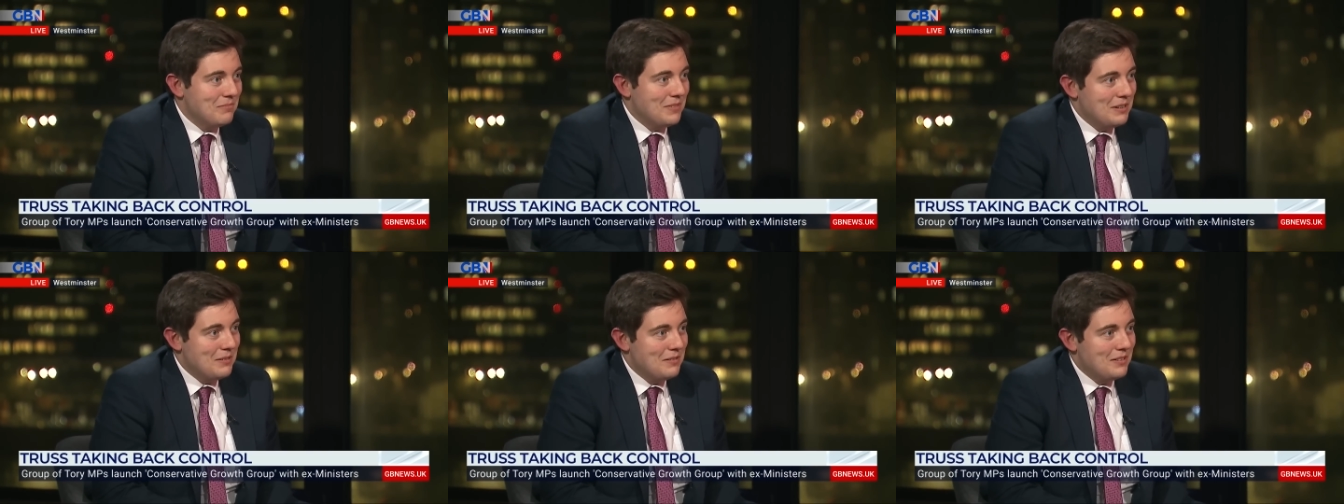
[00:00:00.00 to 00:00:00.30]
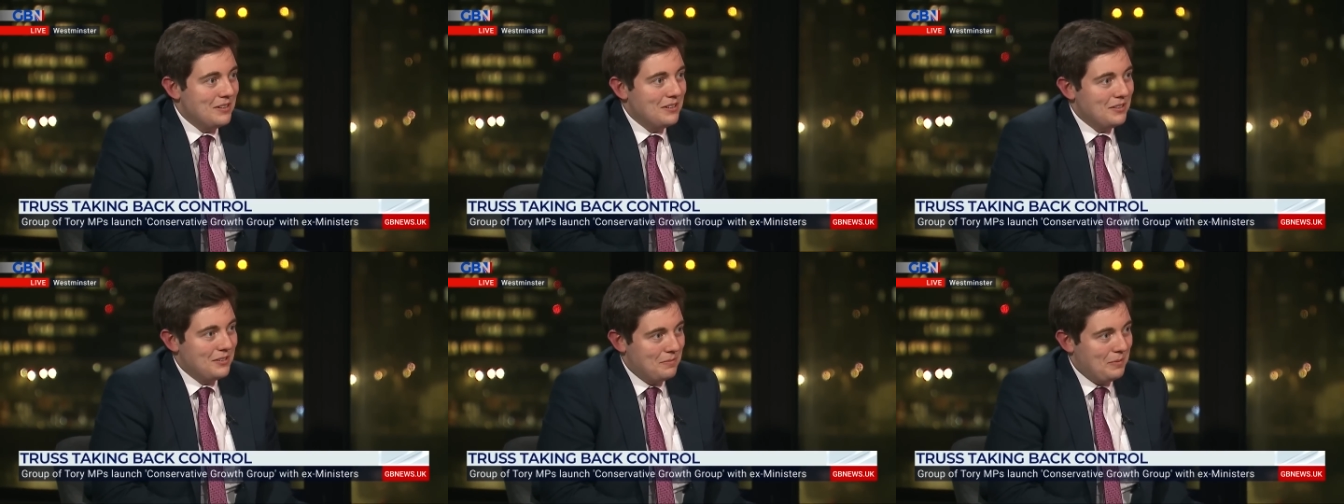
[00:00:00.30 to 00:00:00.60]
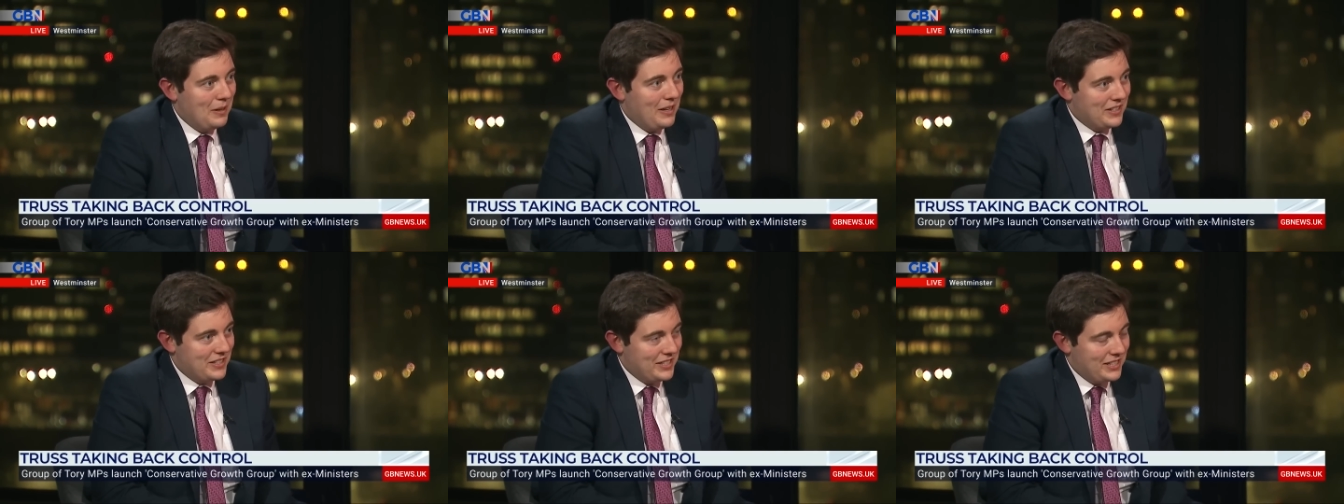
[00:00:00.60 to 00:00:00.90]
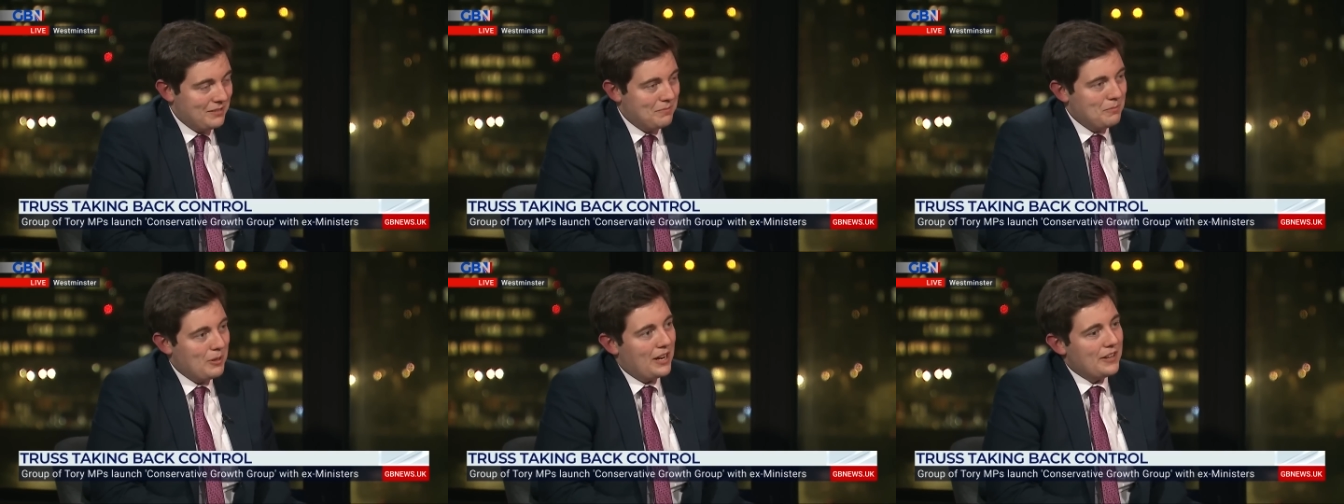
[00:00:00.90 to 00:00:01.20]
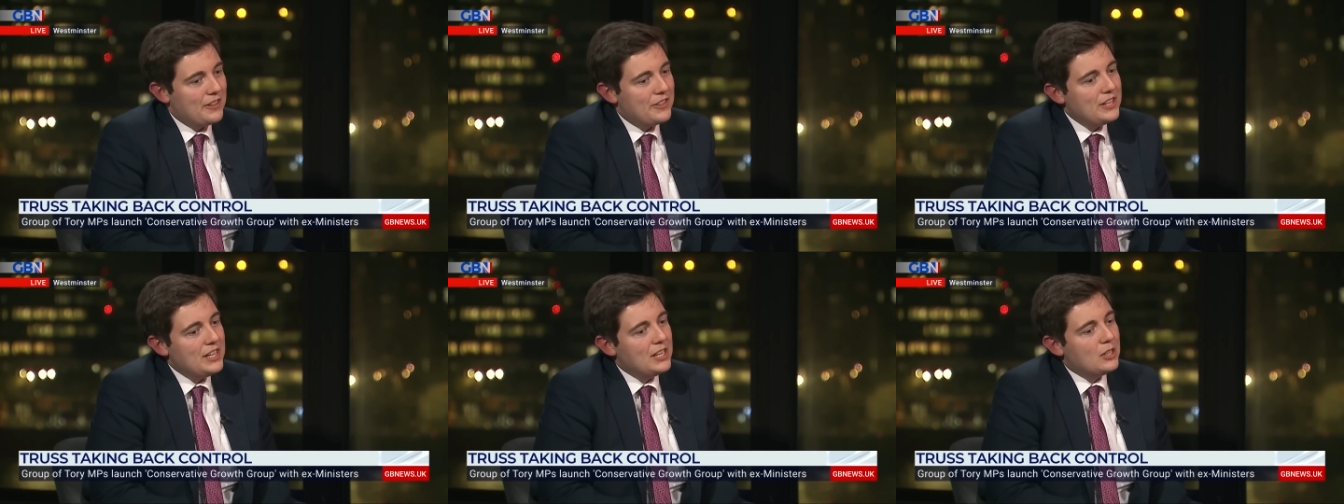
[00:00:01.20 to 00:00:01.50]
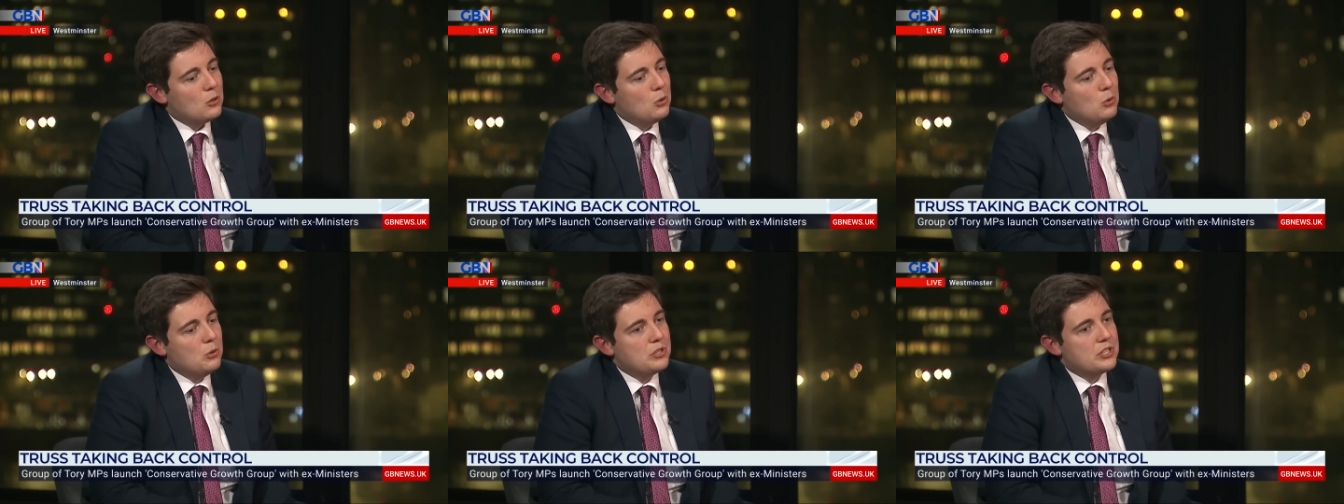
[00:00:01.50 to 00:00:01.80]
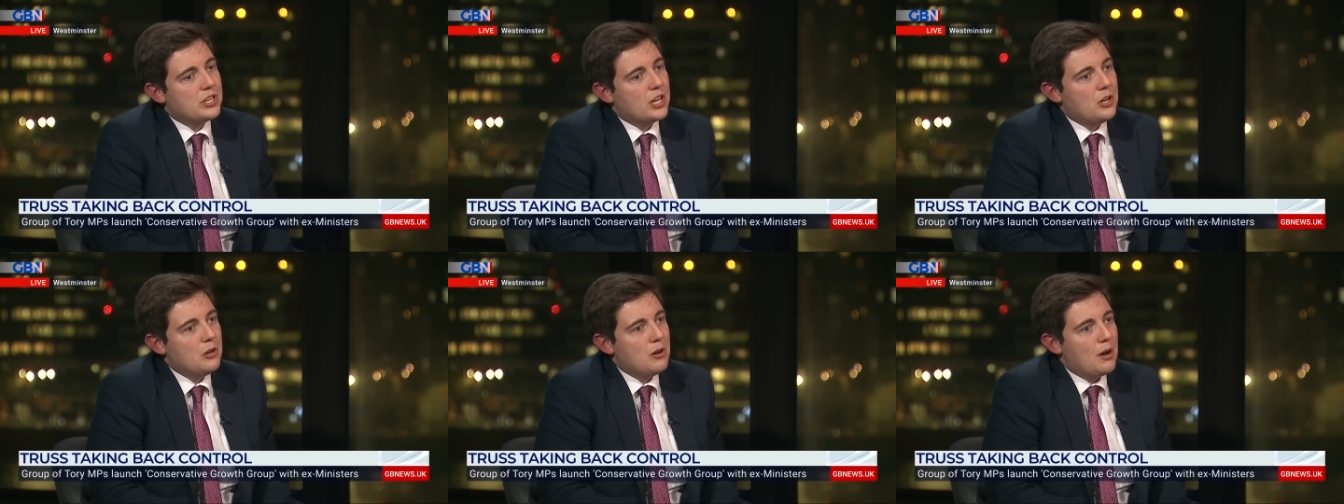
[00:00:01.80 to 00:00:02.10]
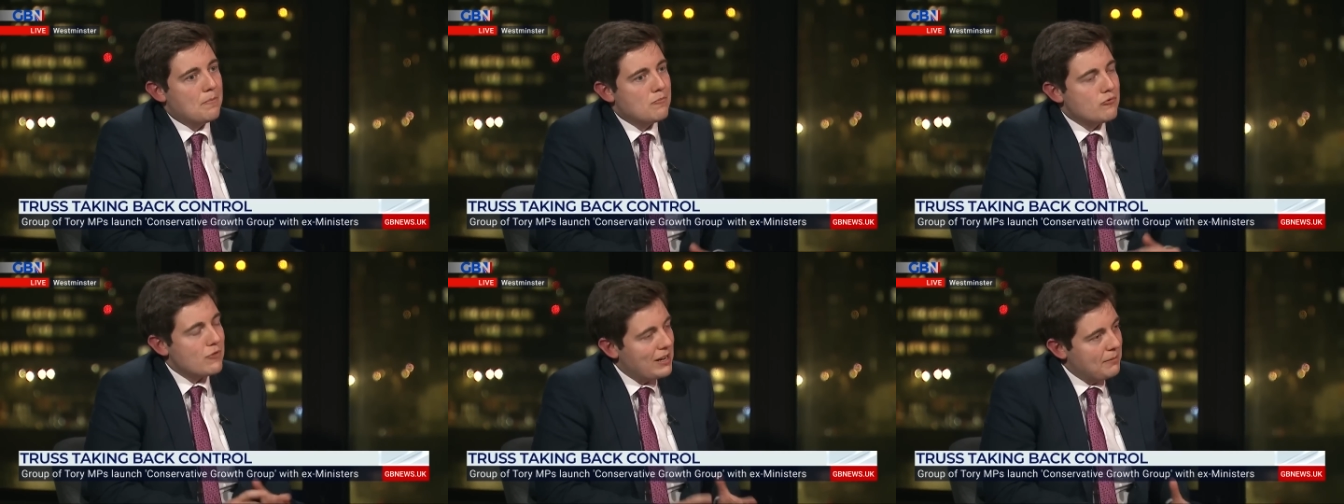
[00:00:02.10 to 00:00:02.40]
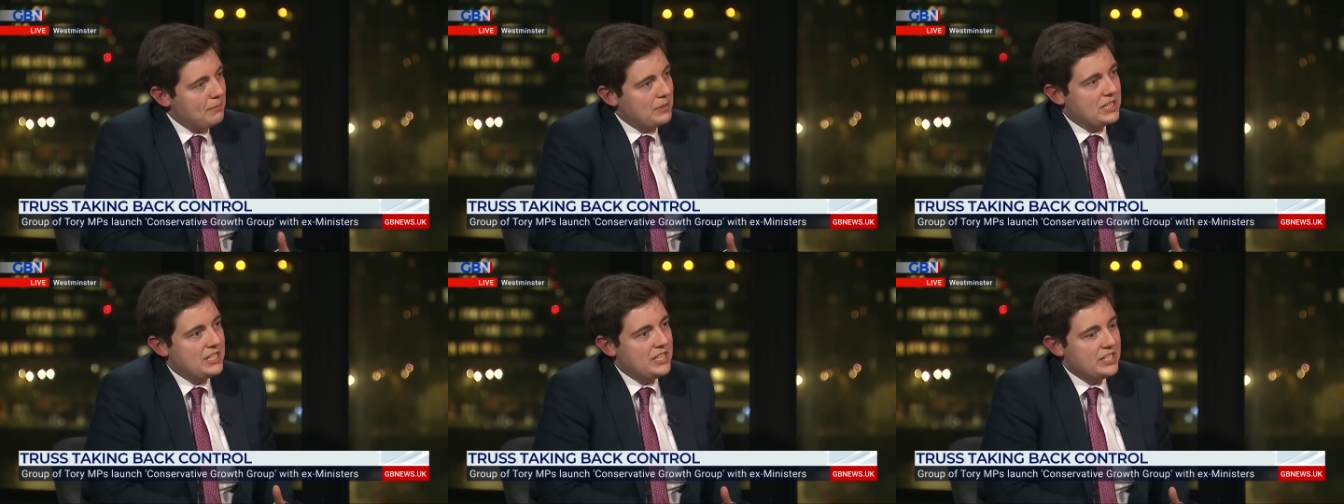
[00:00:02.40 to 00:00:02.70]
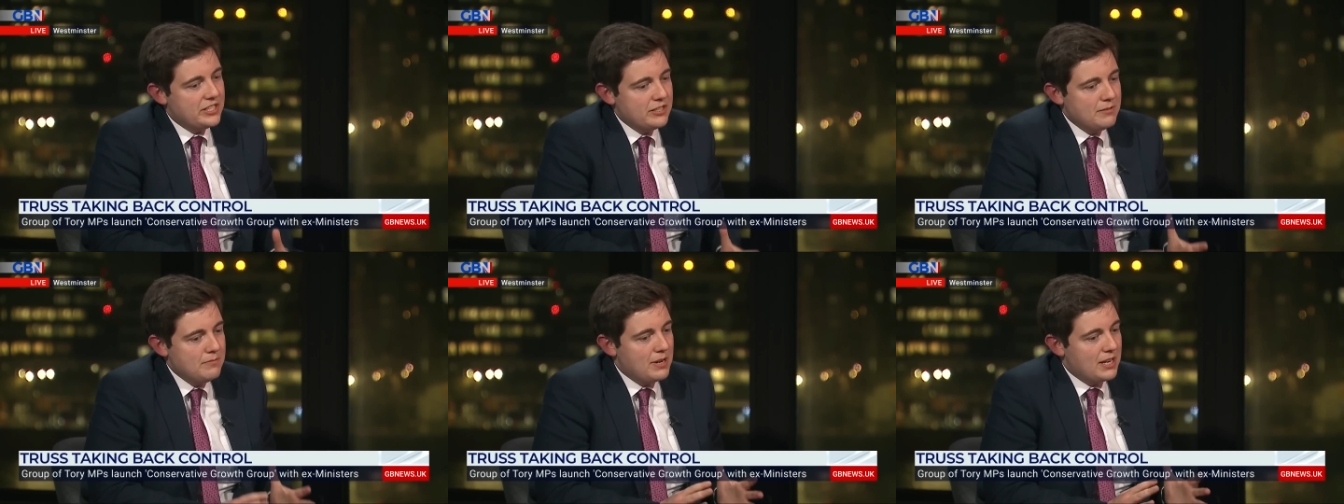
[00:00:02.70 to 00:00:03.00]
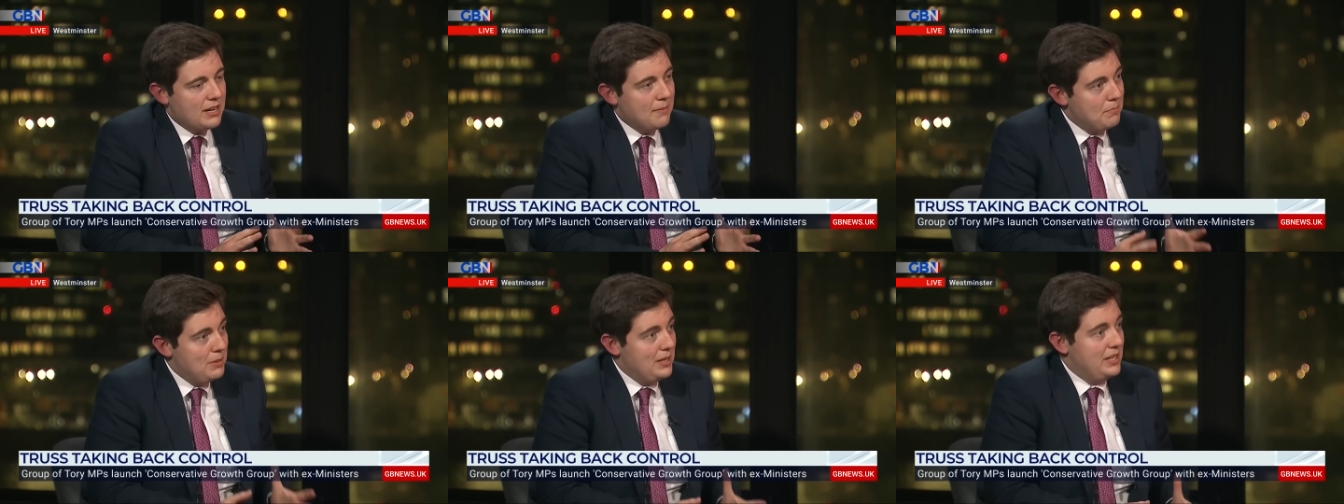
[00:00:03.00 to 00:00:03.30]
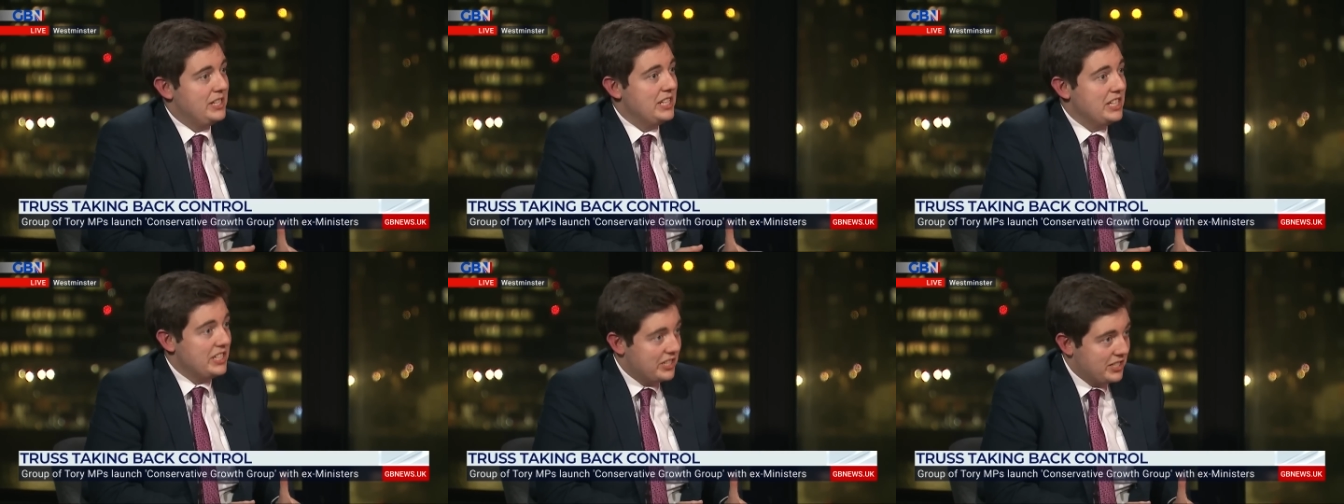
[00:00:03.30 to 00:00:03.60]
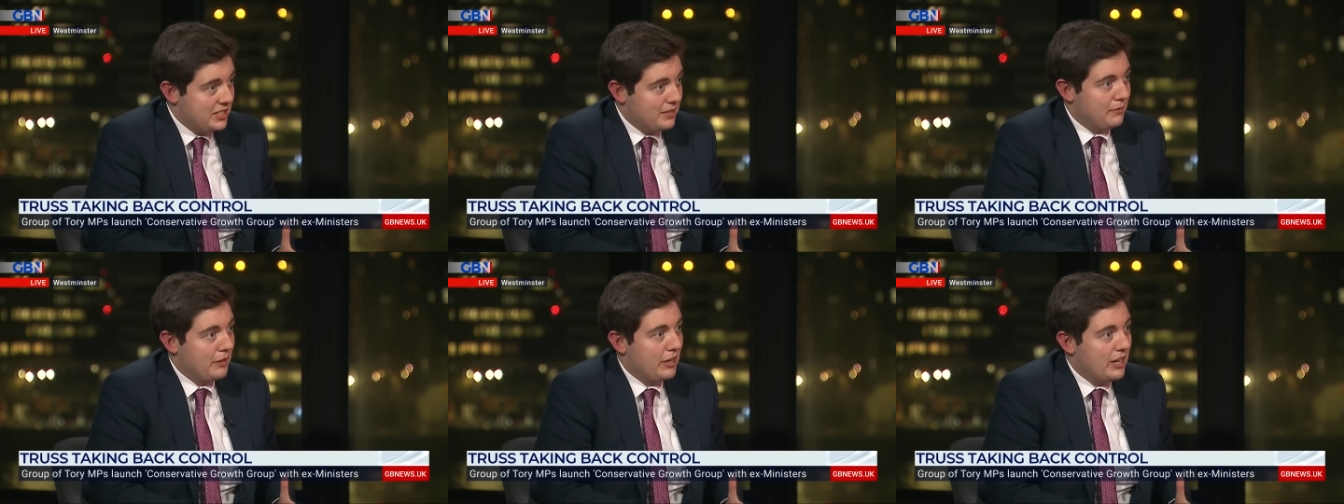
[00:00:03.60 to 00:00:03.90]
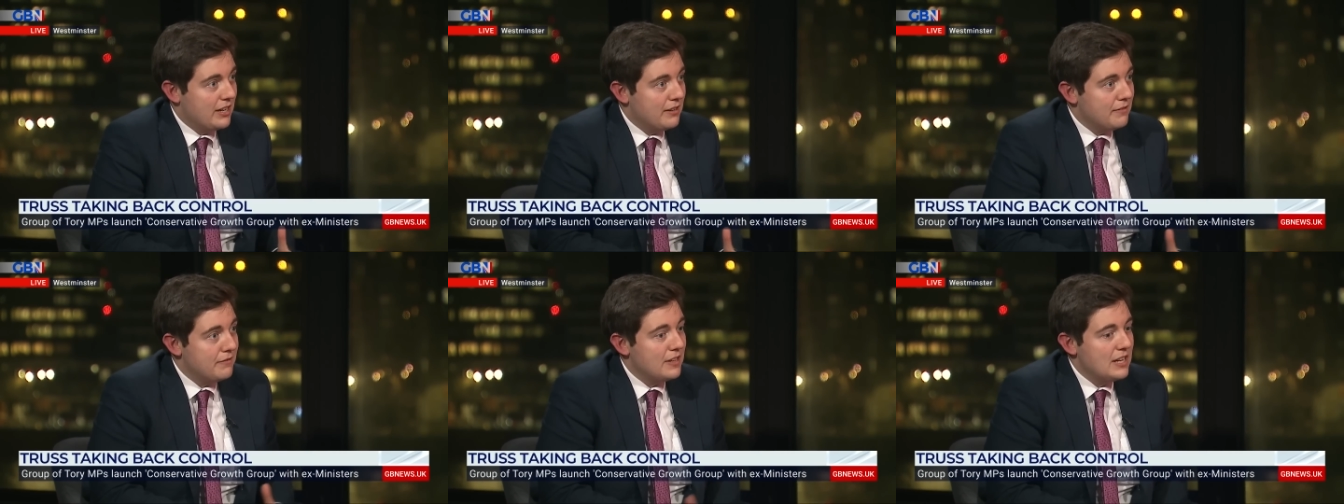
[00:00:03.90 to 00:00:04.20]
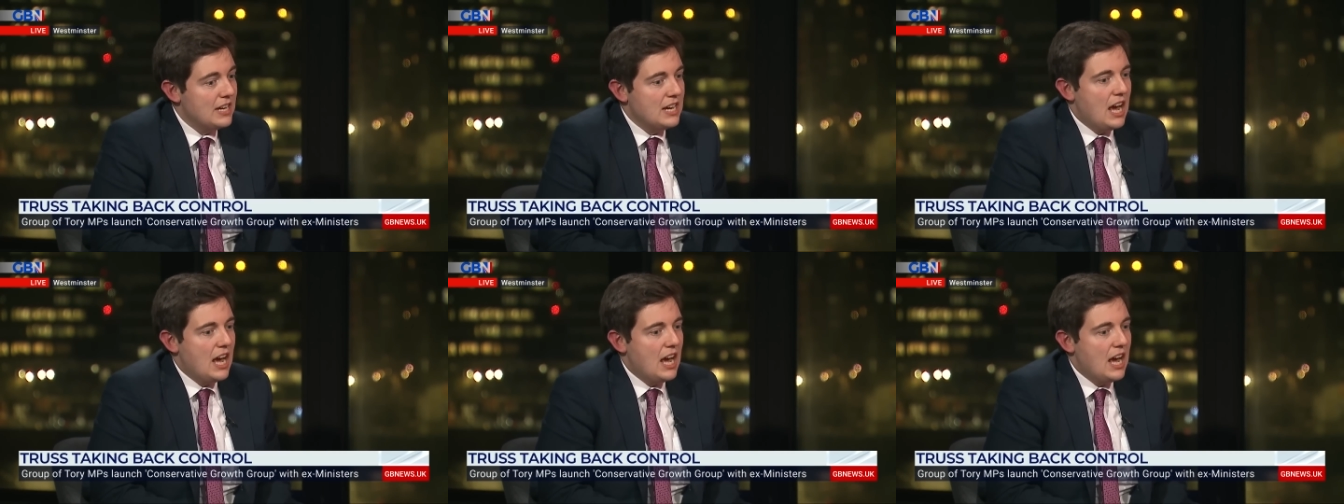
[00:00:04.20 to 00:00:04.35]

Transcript: in parties, but I think also a pragmatism and ability to survive,